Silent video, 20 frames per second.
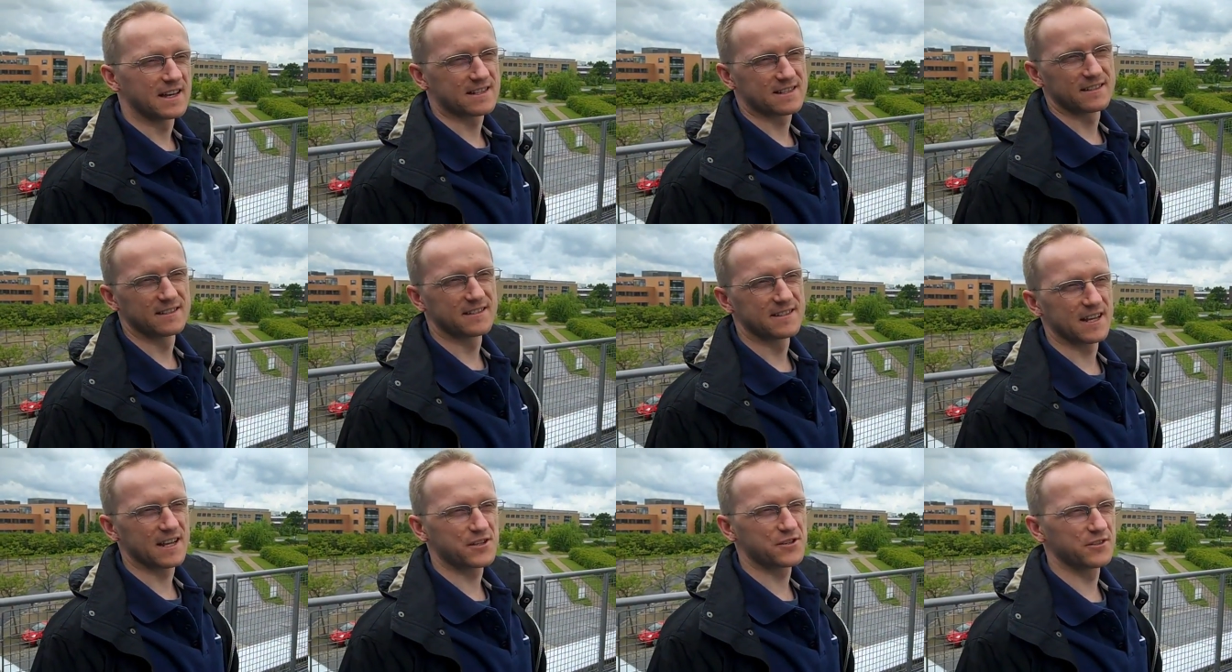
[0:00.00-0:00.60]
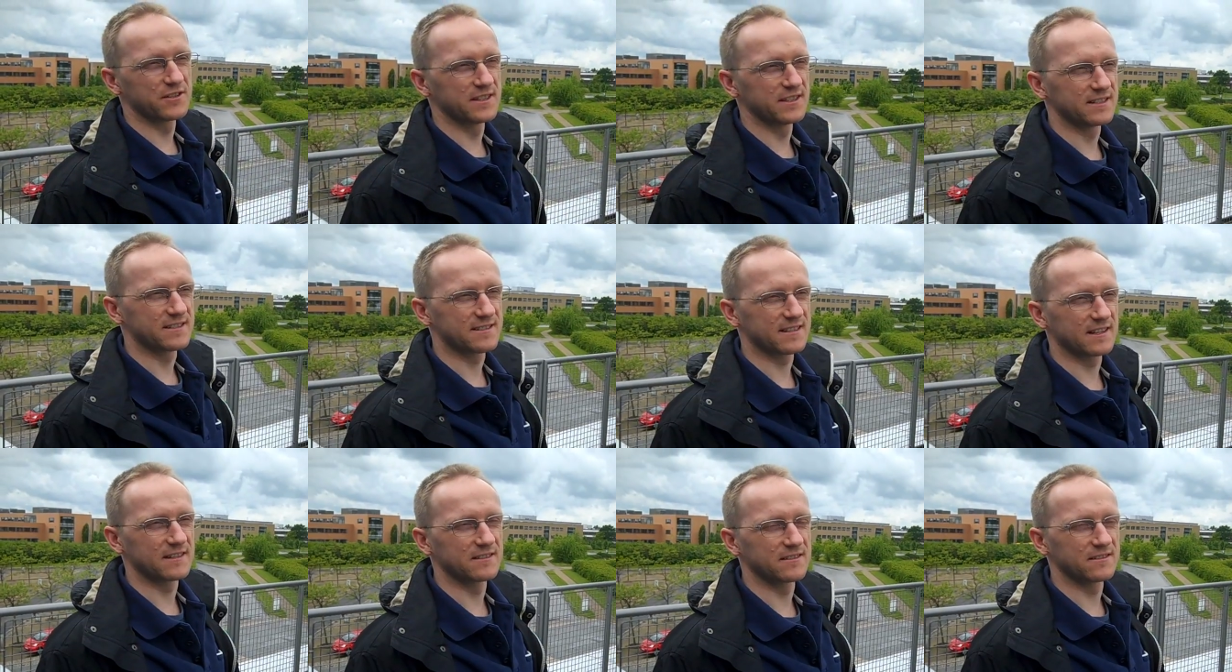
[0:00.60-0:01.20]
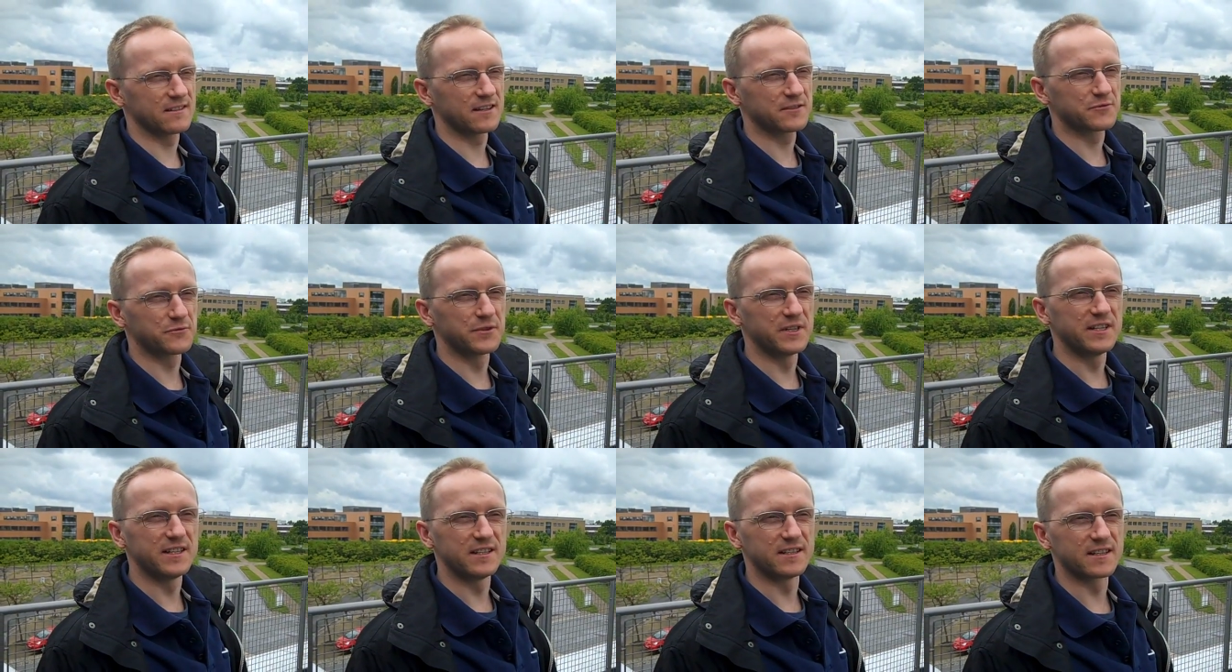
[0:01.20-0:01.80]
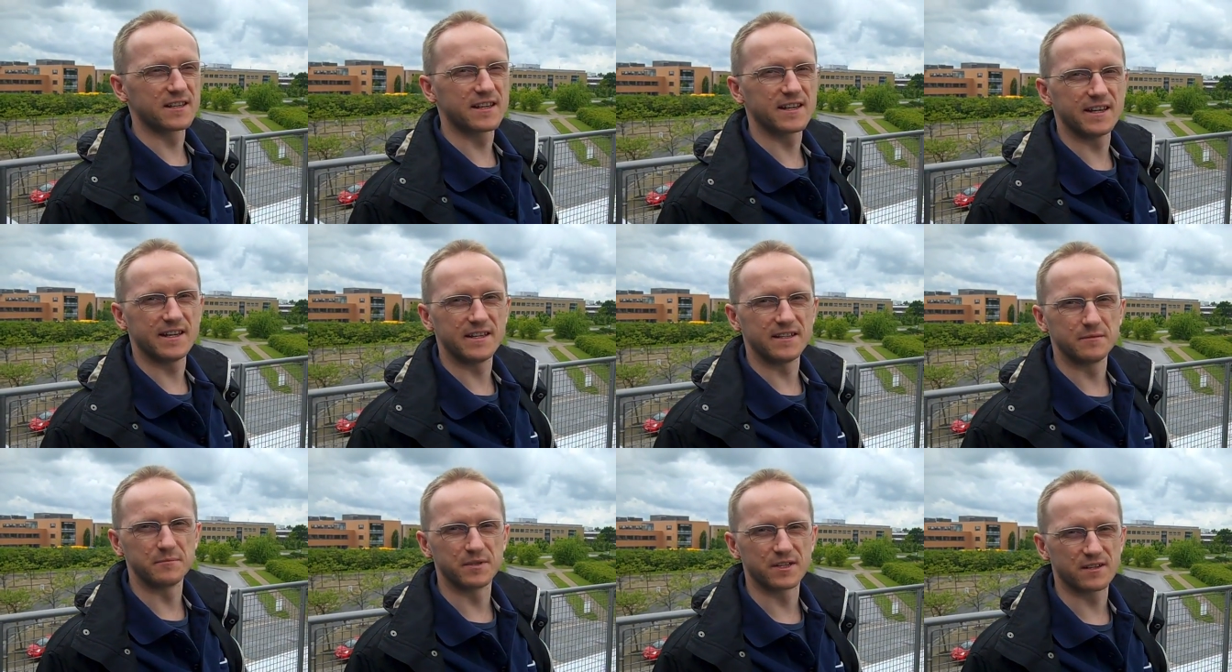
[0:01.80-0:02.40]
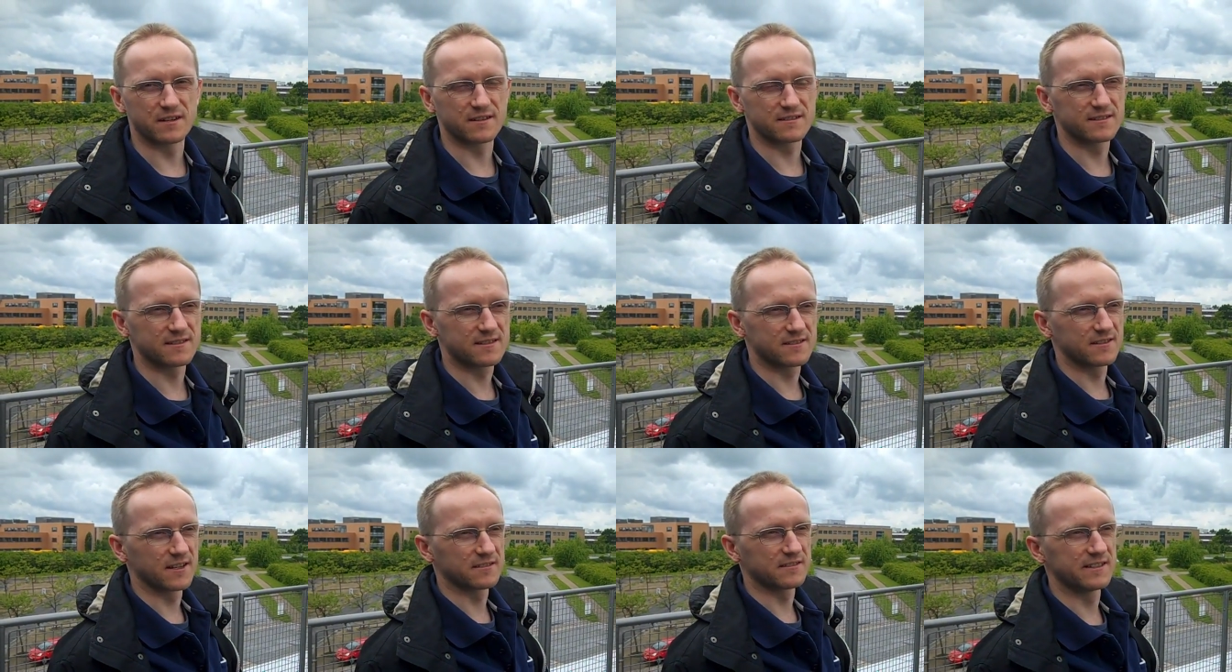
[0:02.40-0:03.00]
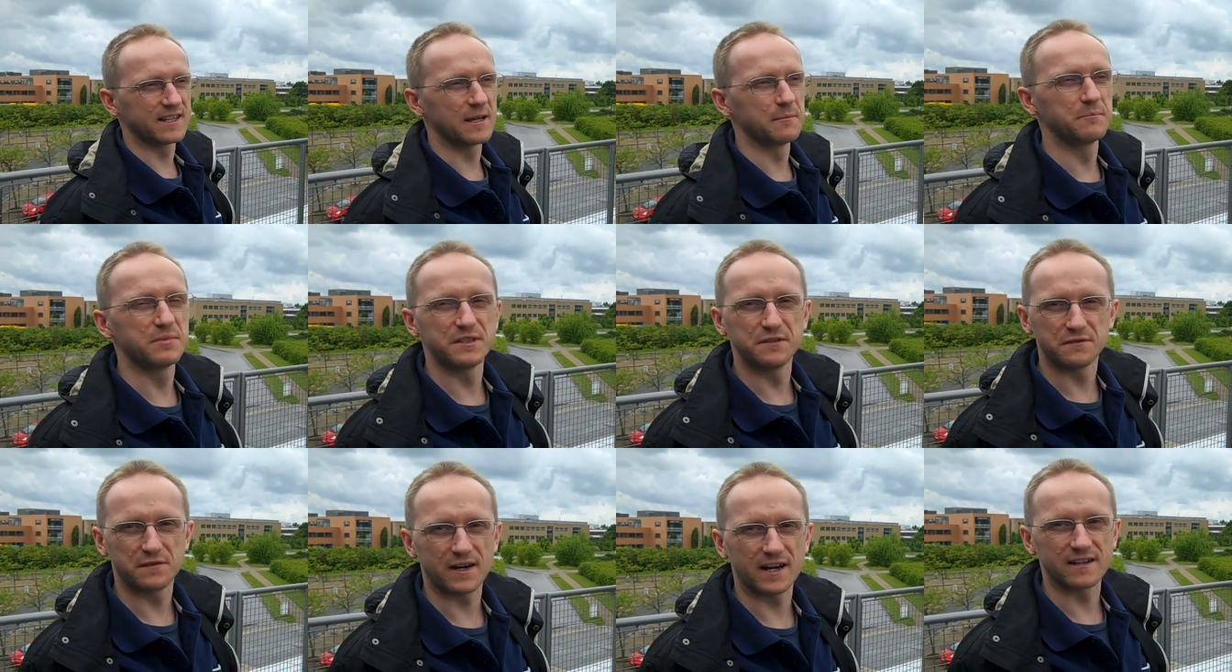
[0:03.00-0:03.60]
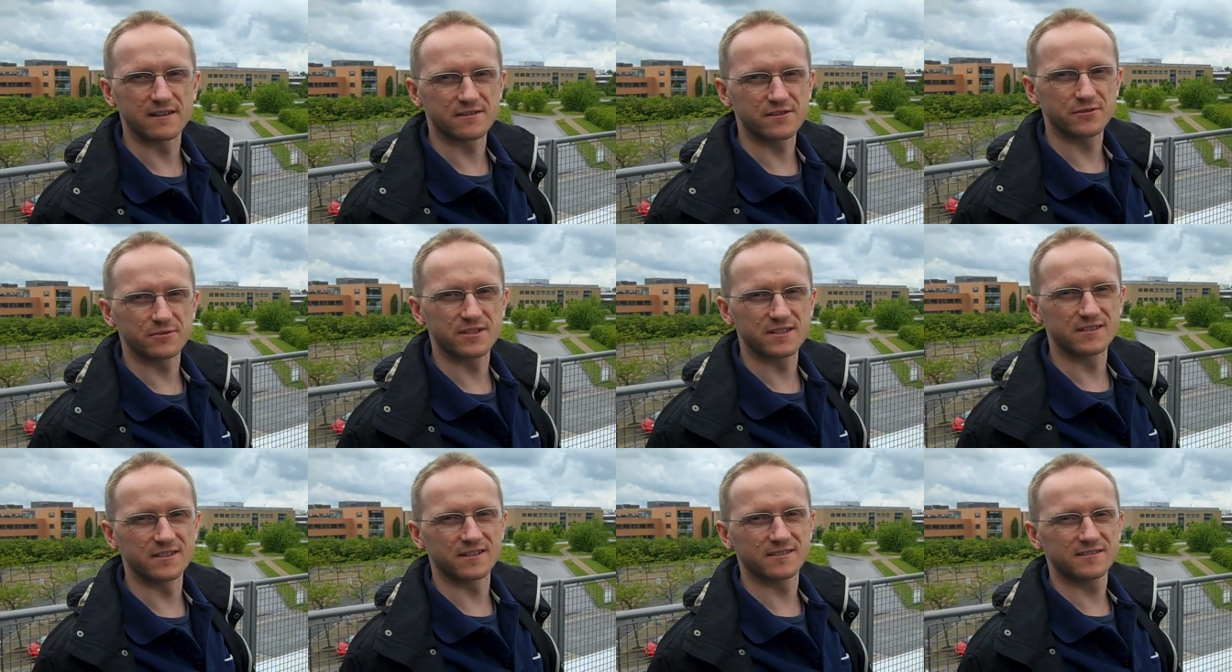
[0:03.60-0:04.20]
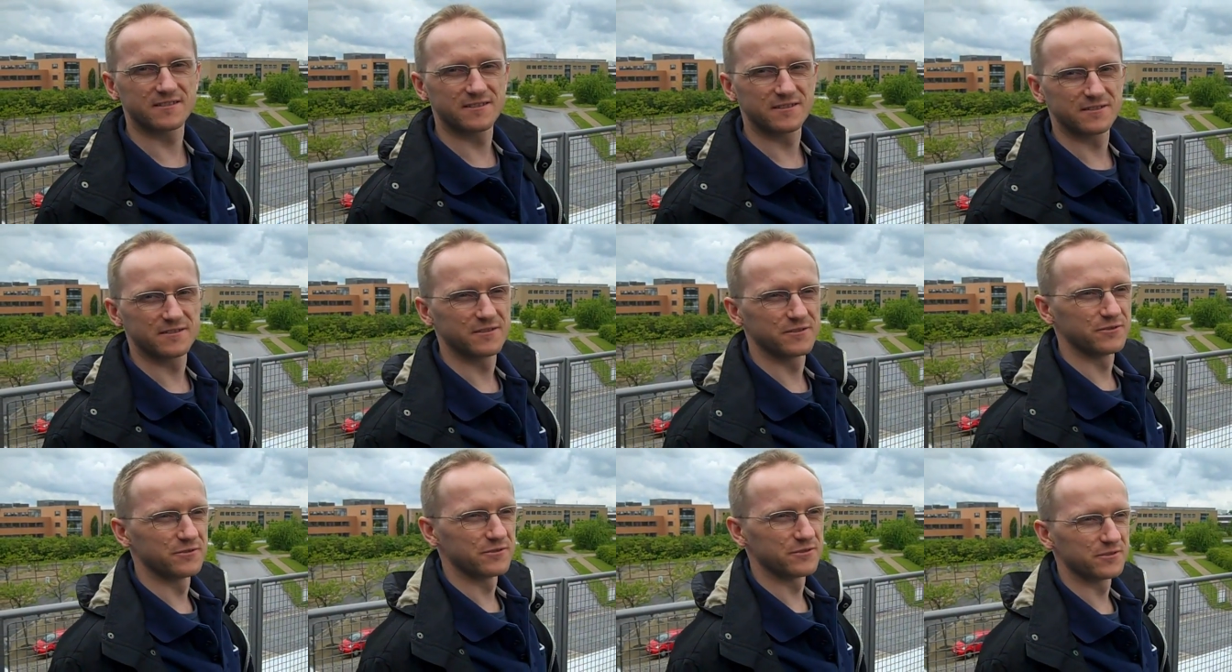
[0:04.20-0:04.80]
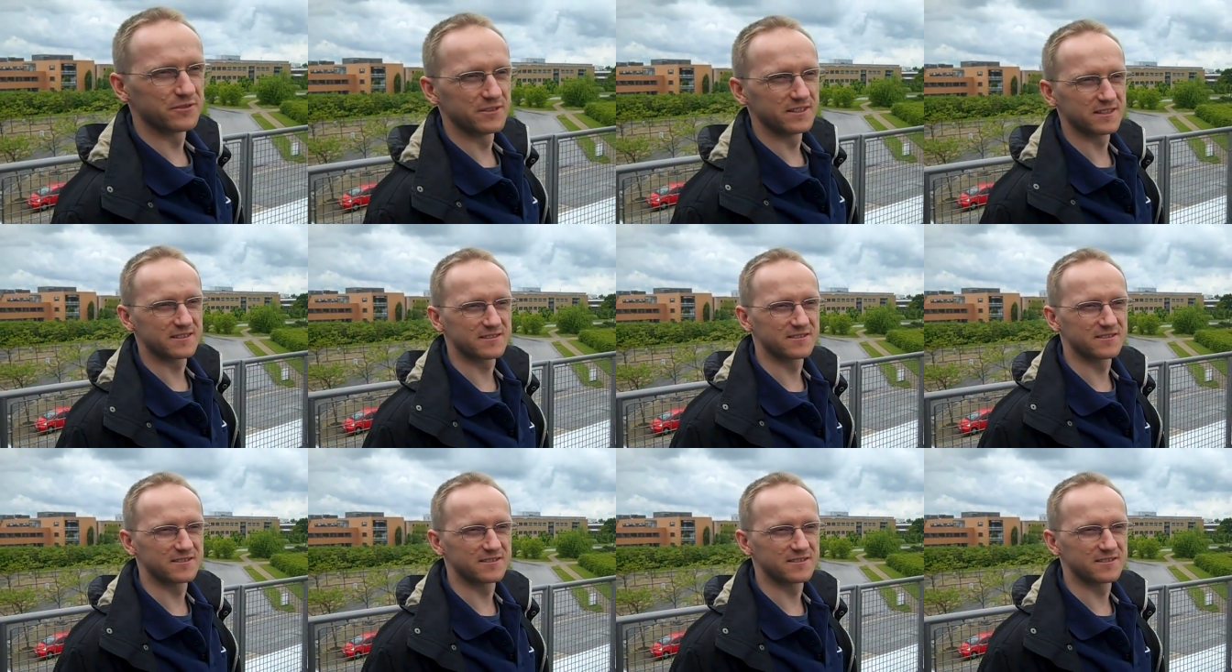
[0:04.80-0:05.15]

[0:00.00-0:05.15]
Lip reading: Yes, and it's not really a gain because it's not an amplifier, so it's not it